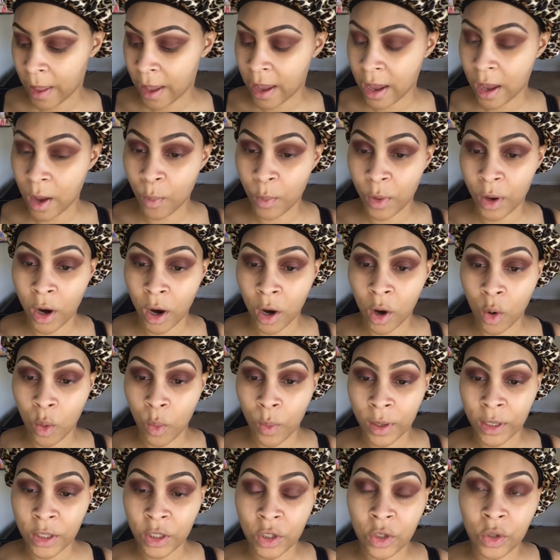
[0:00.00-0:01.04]
and we are
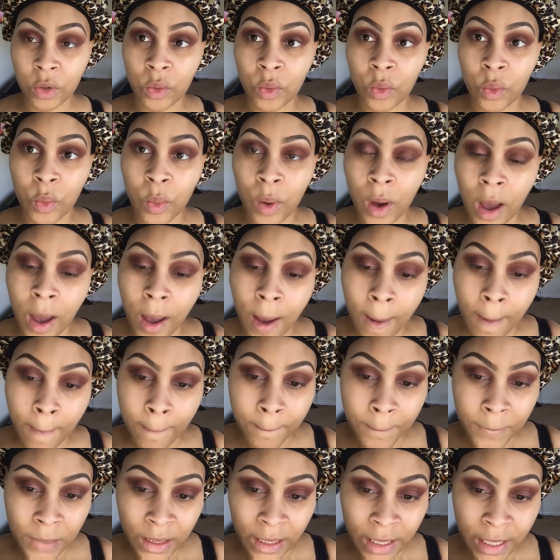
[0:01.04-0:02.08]
going to
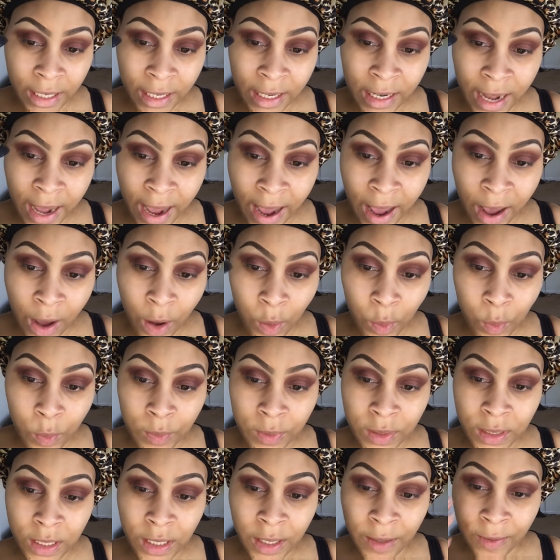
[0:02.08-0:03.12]
blend
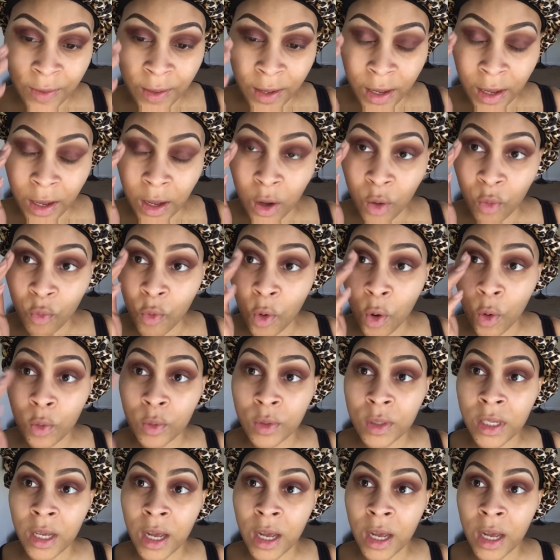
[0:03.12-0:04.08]
out the rose